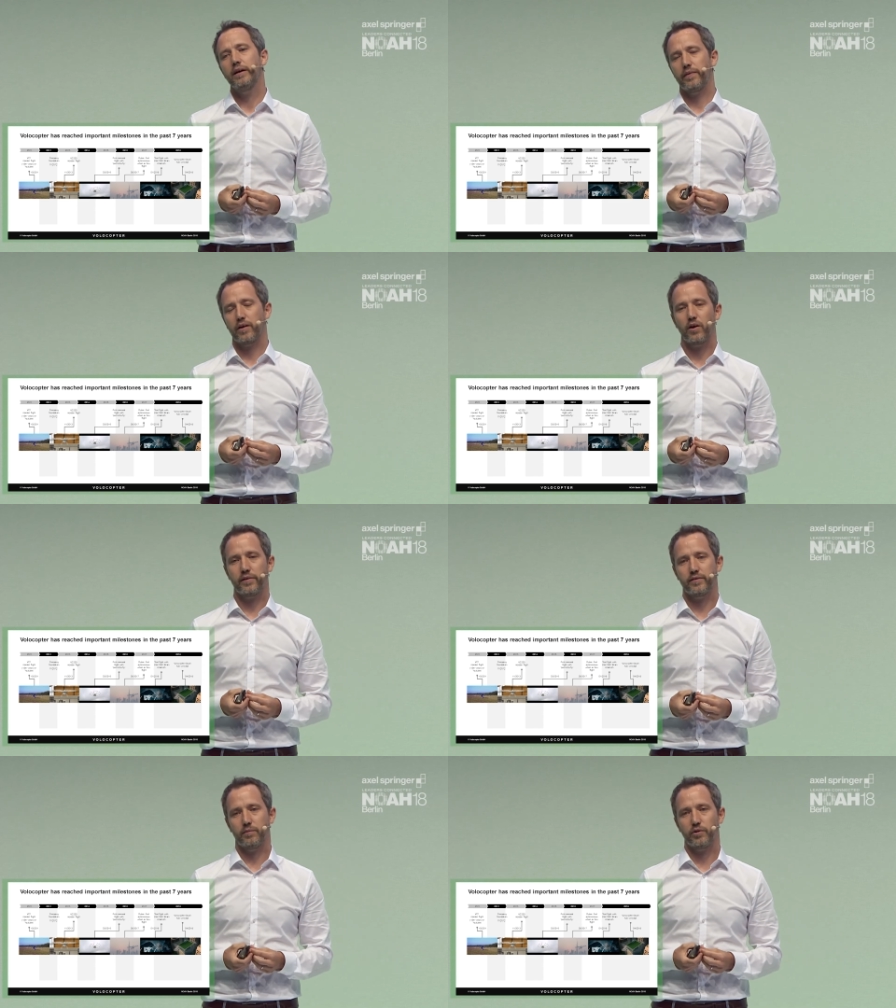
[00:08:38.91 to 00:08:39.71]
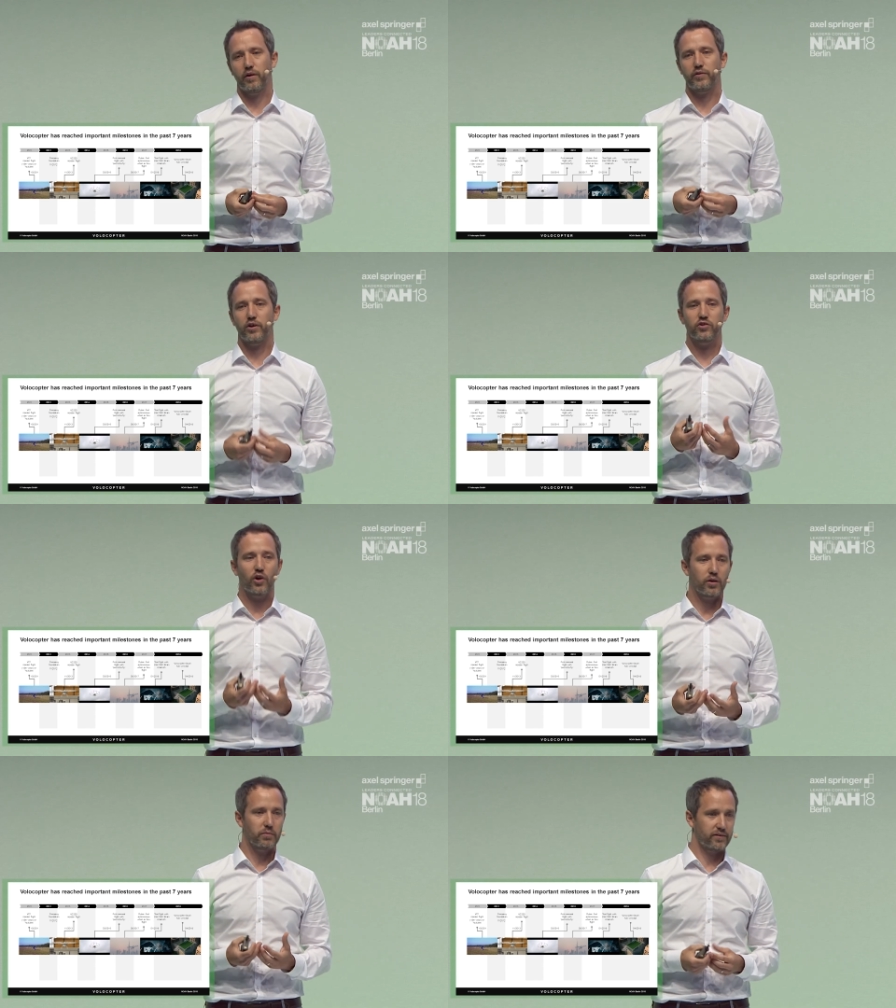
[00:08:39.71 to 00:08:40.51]
the concept of an
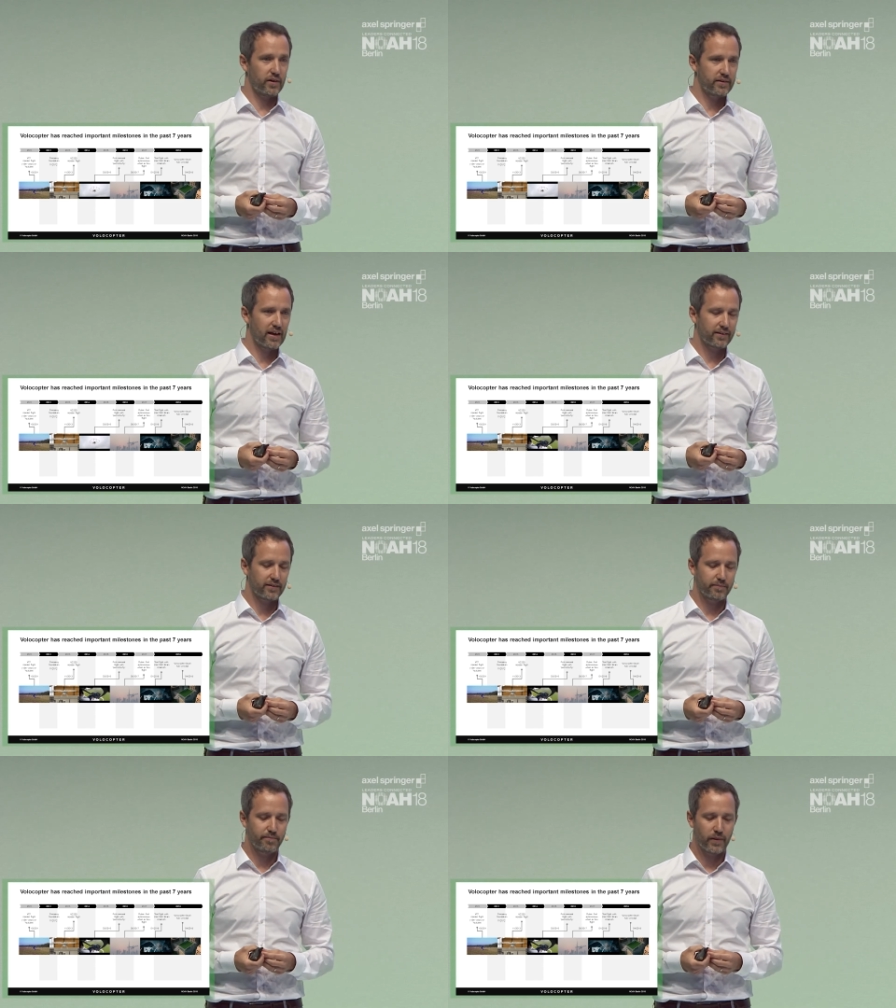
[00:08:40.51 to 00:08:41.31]
autonomous air taxi,